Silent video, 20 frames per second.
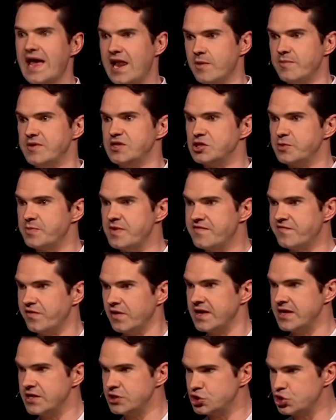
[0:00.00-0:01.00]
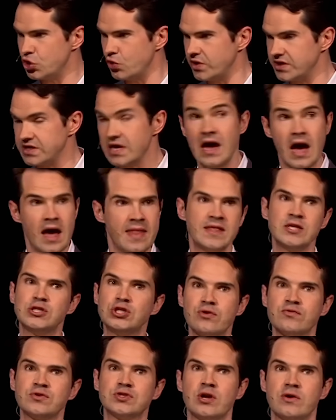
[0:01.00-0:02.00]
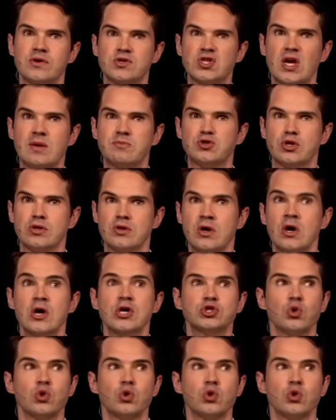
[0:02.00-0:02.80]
element to be fully enjoyed, and this year is no exception.